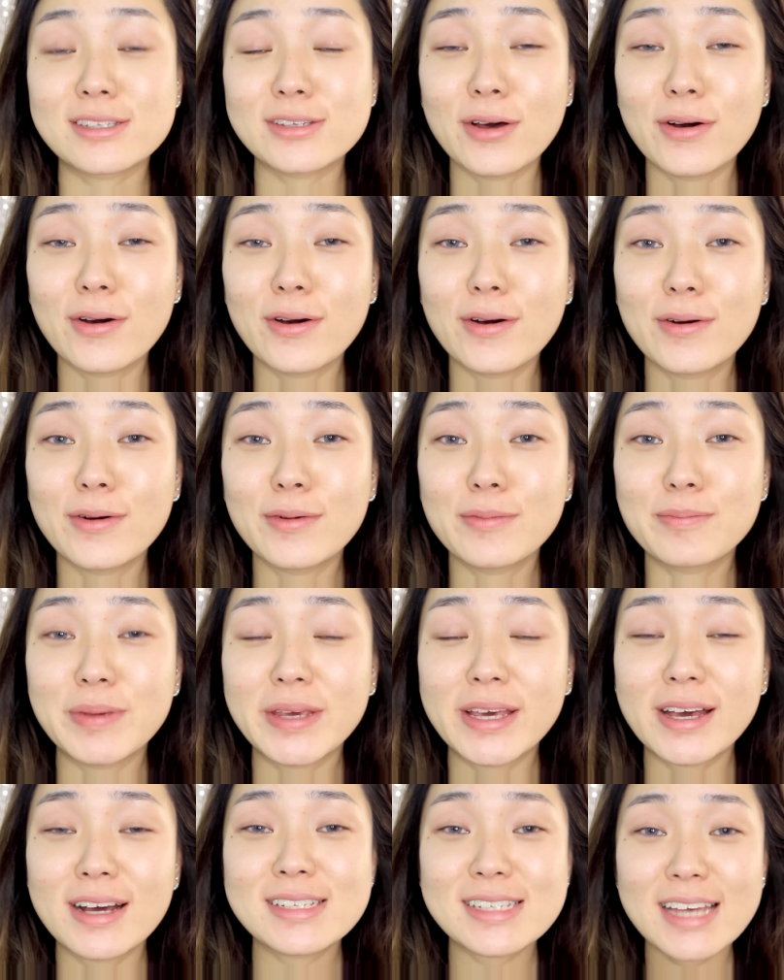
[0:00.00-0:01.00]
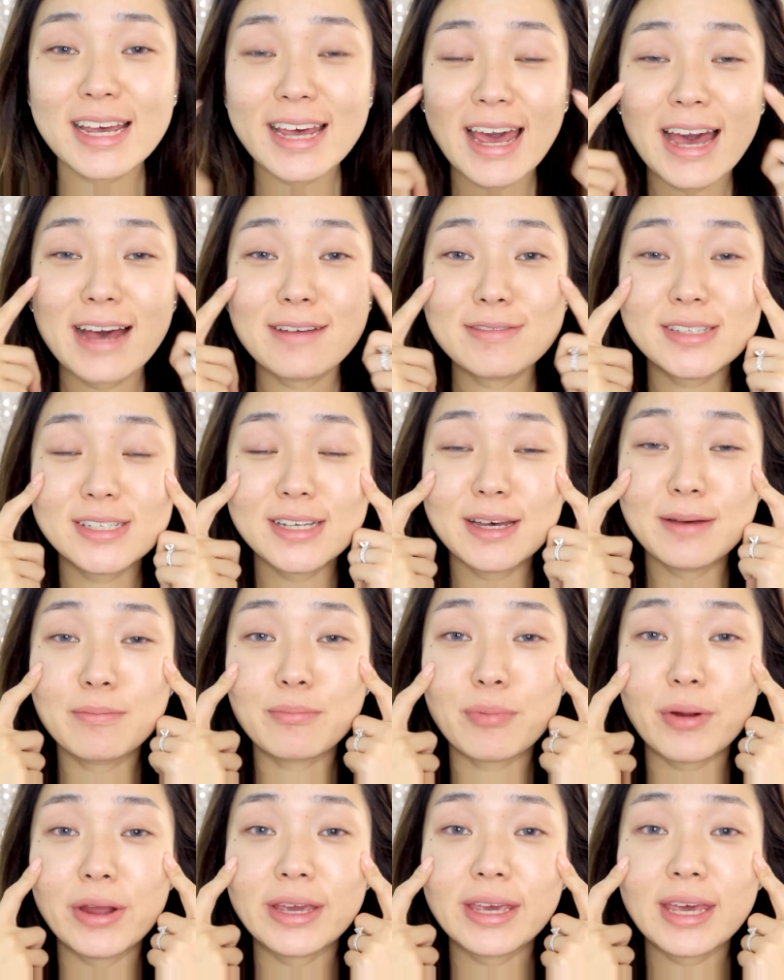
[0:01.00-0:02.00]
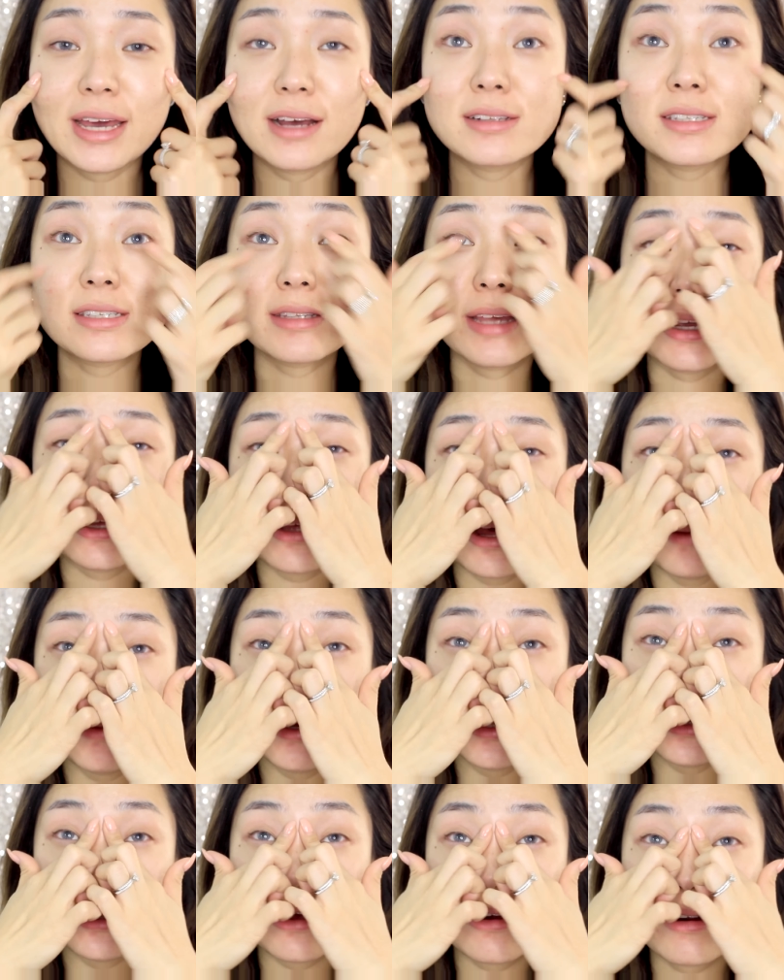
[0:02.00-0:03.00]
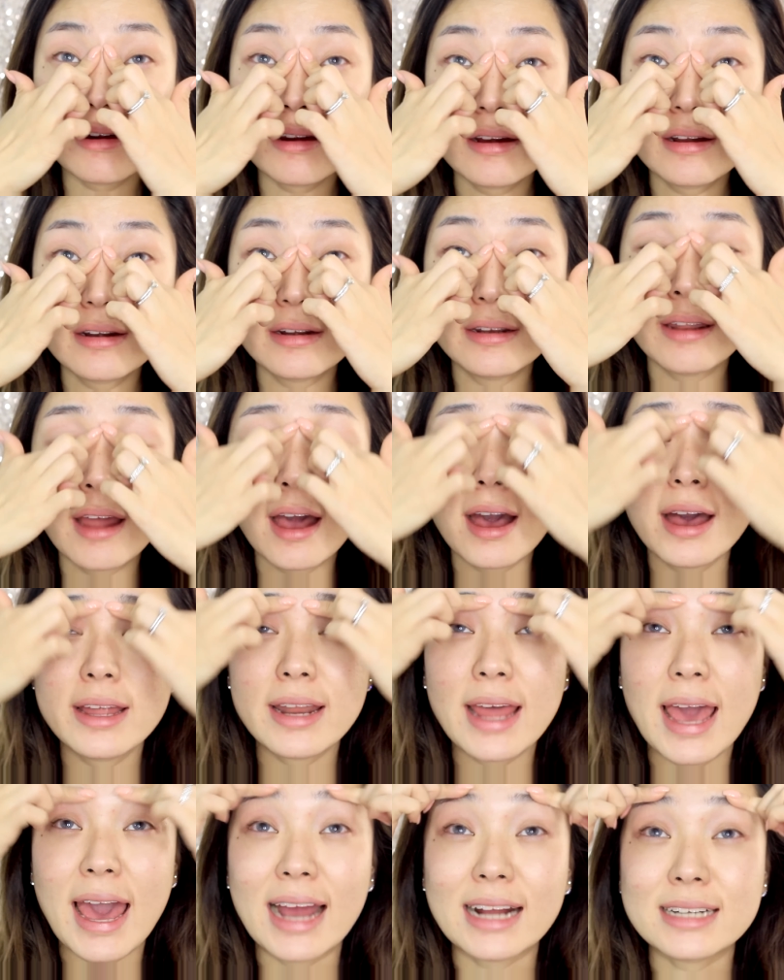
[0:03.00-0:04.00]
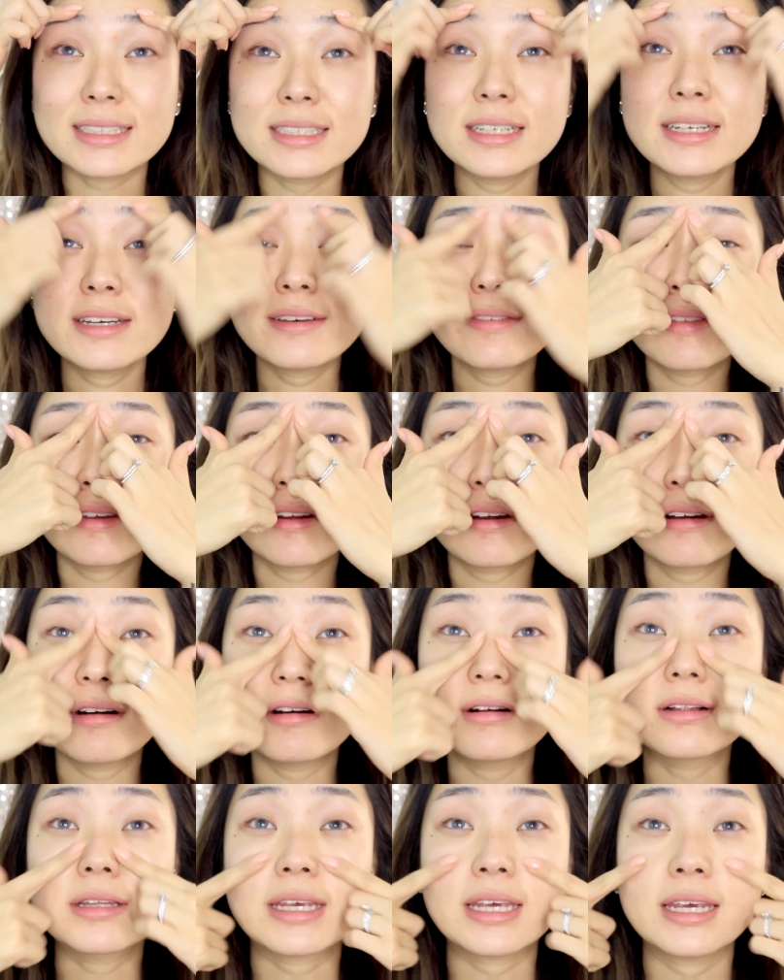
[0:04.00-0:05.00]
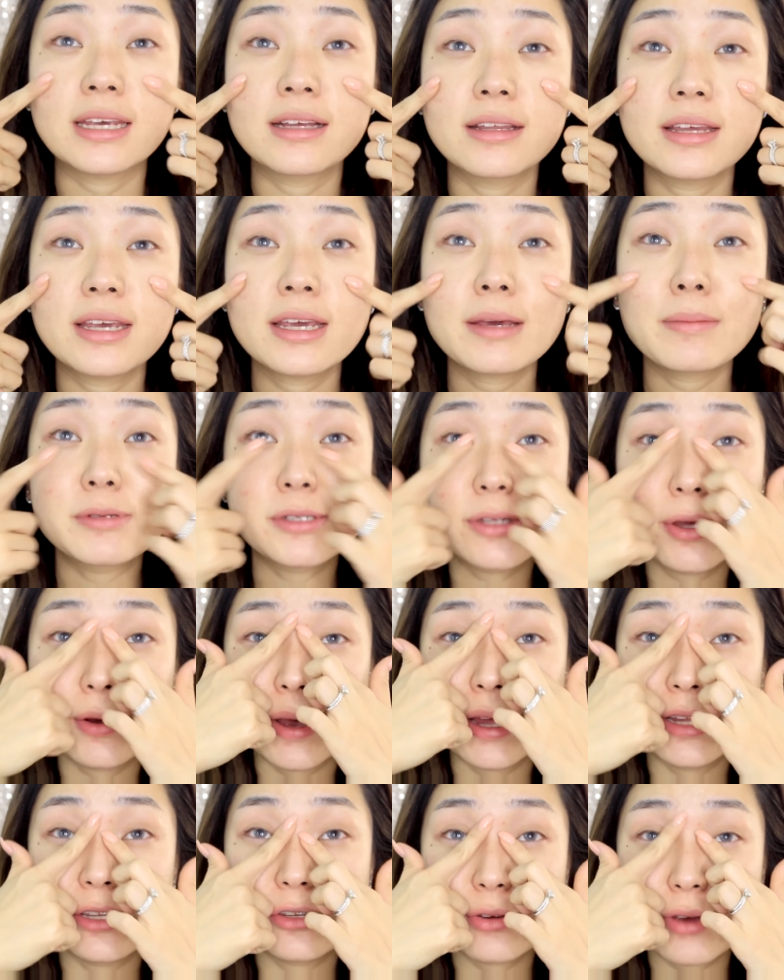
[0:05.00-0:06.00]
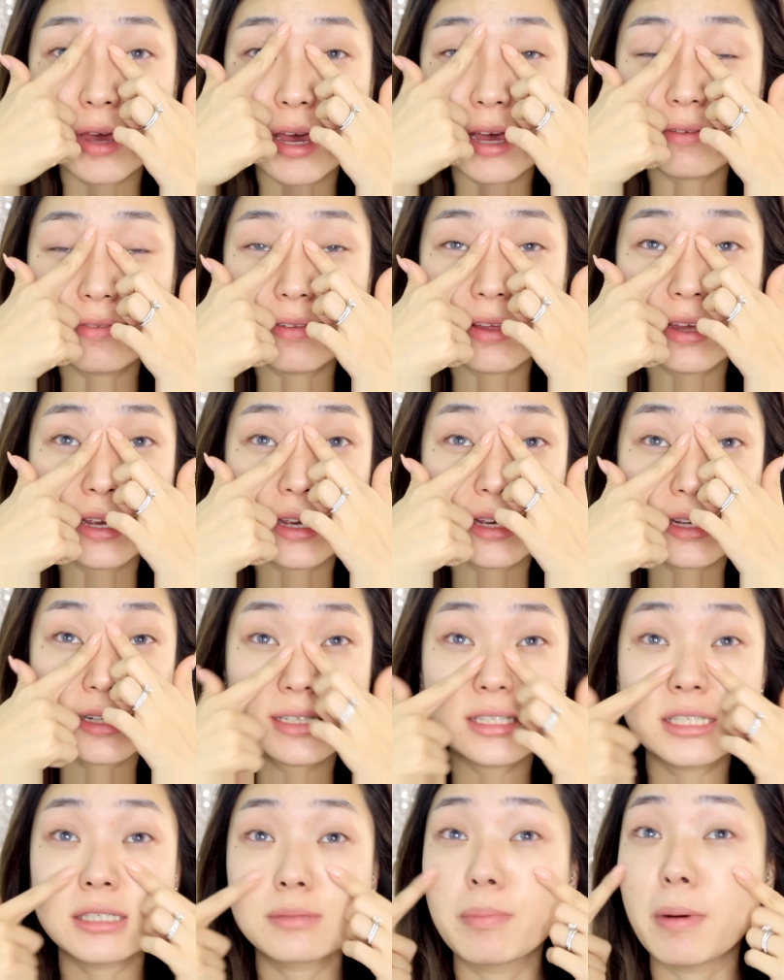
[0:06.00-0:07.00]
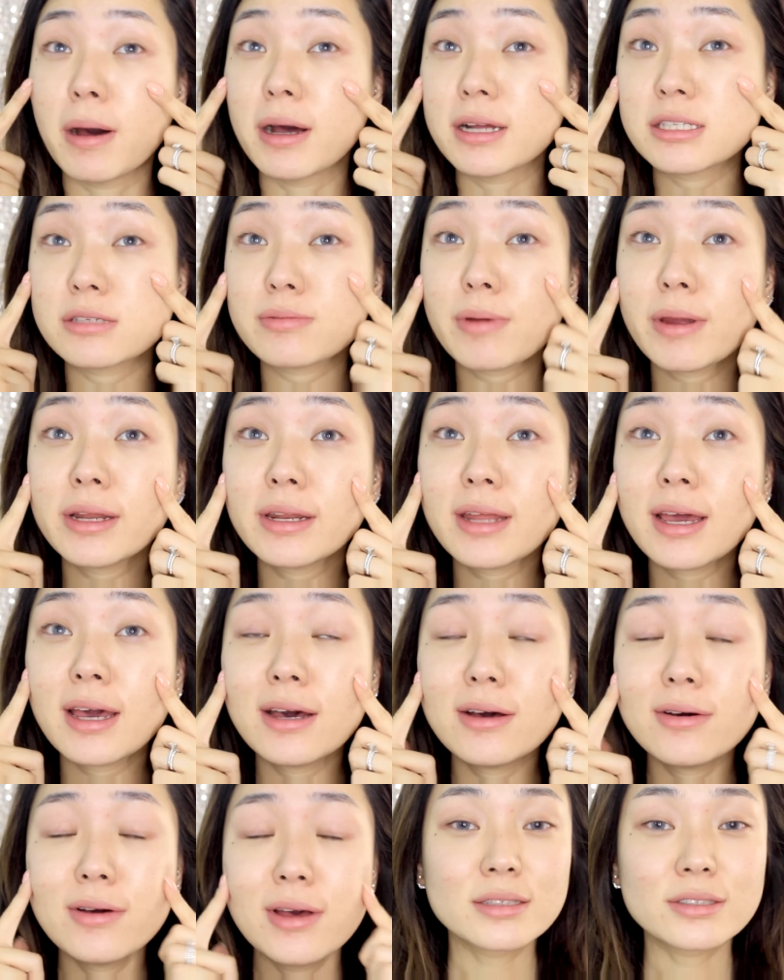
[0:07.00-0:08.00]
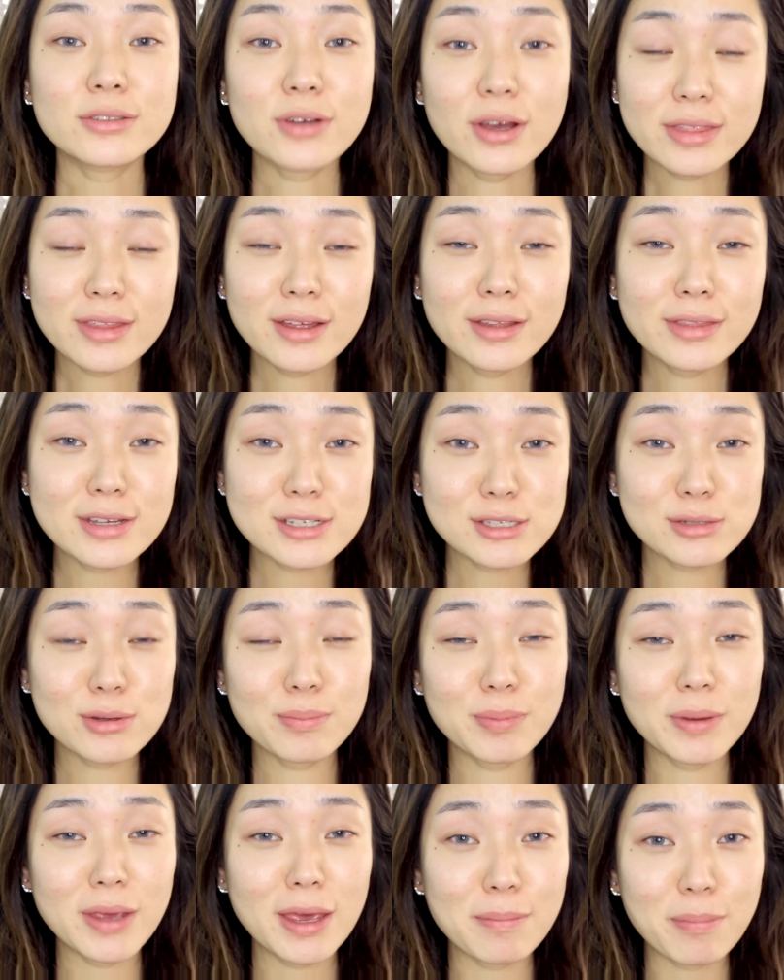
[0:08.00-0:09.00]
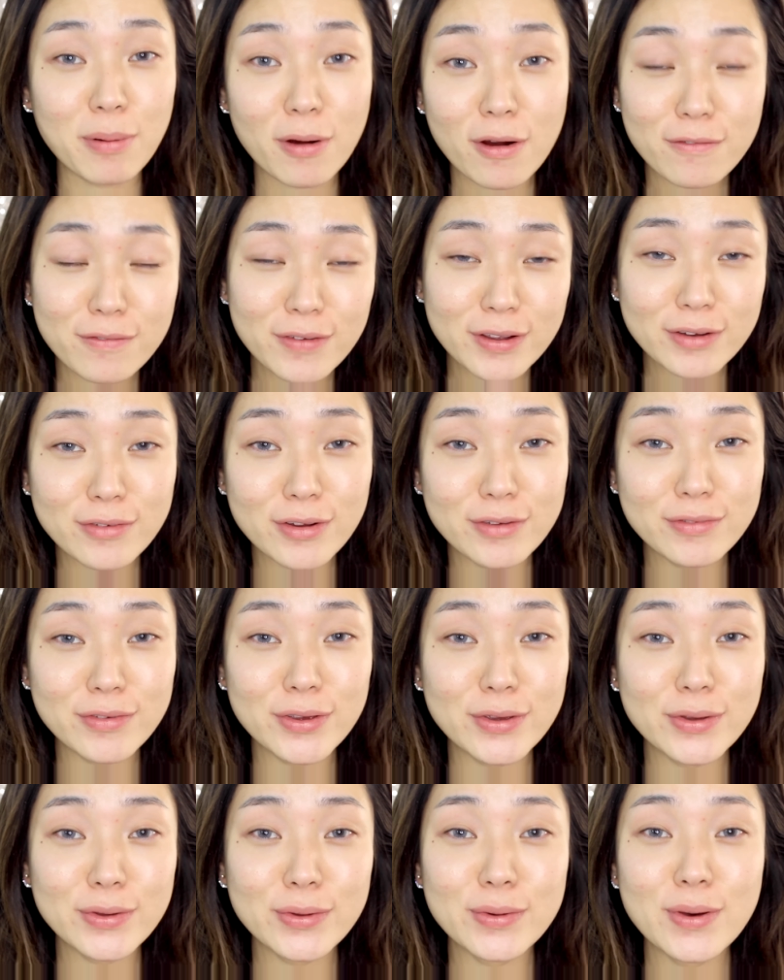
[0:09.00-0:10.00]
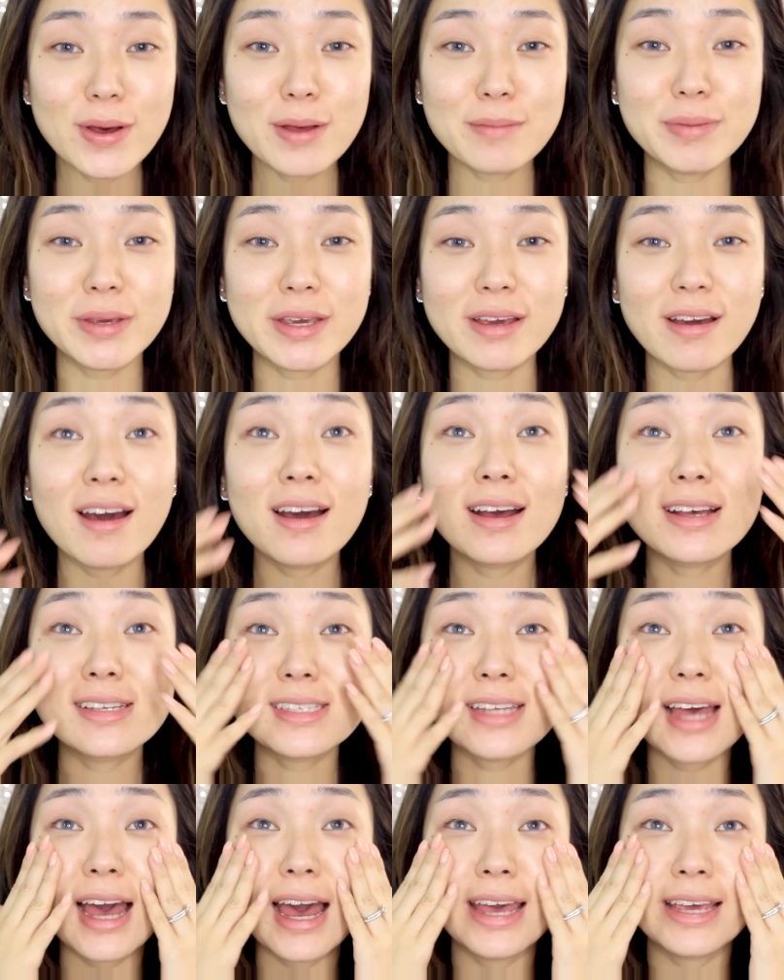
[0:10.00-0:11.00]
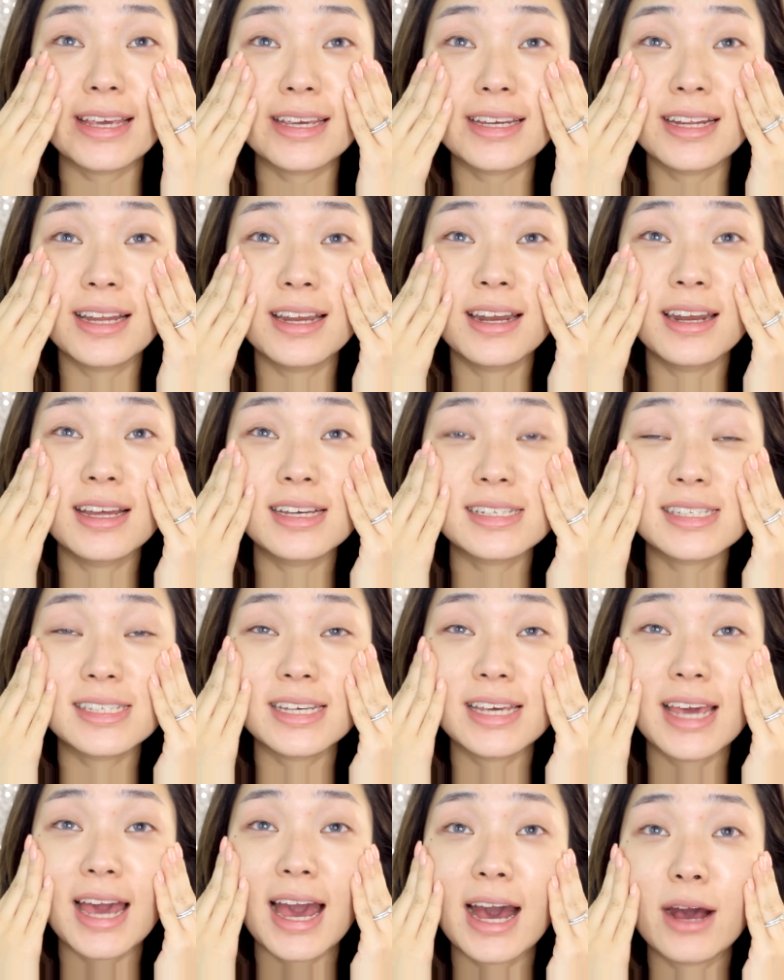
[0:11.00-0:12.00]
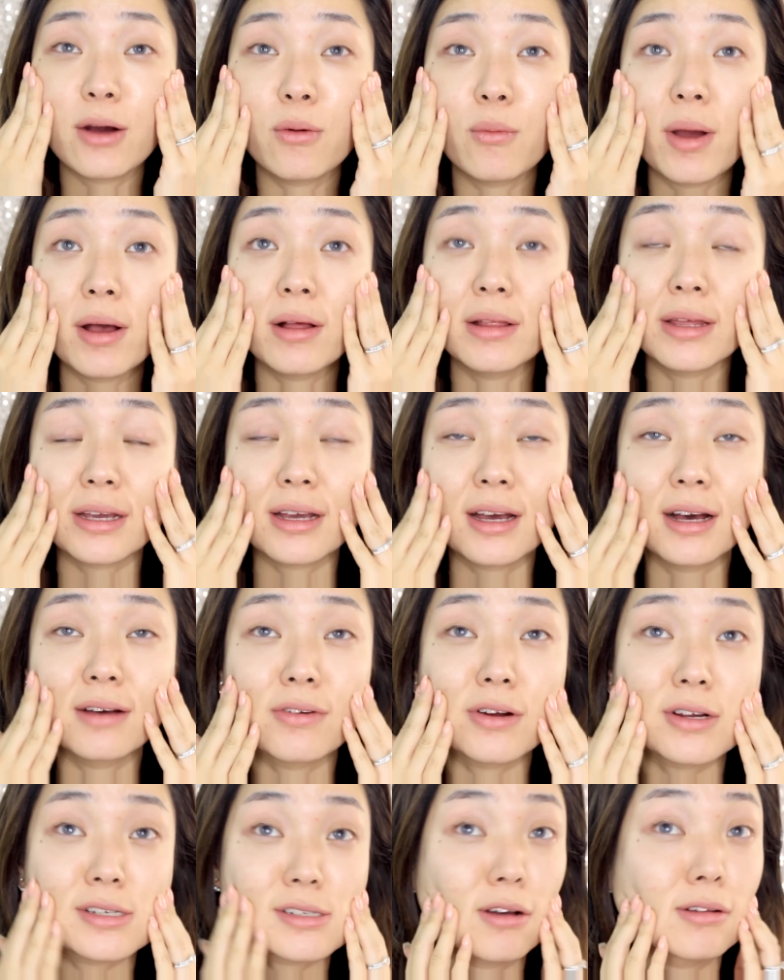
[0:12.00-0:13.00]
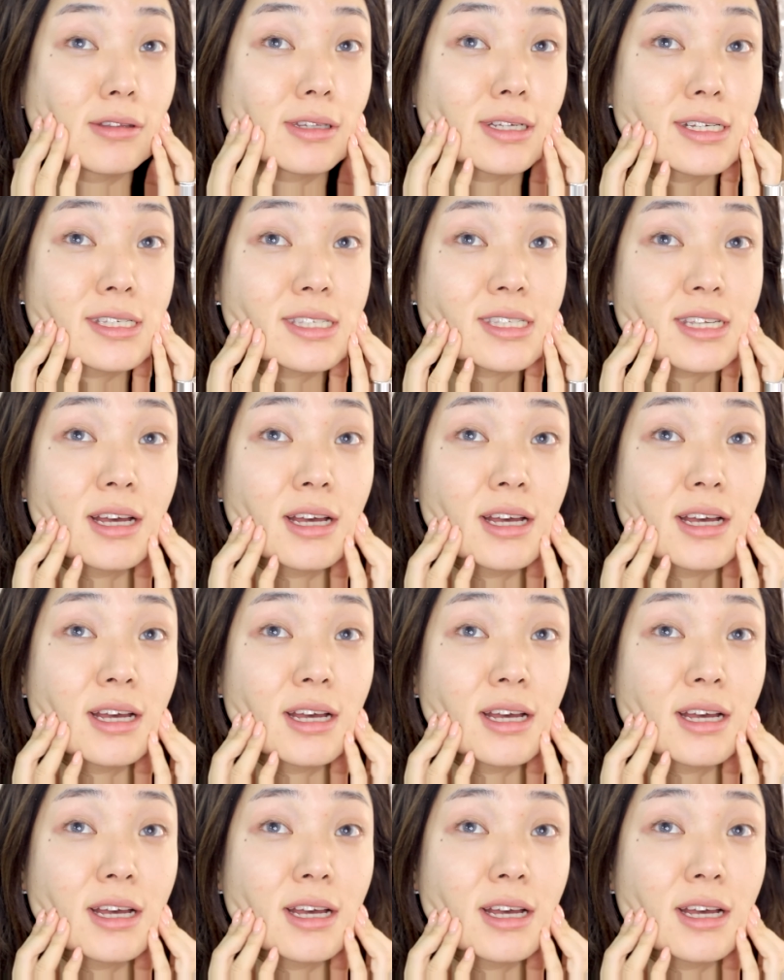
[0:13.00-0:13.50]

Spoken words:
so because I have some breakouts, like, I mean, they're not active, they're all healing, so I do have like spots right now. So I thought this would be a perfect review because I can see how well it covers all these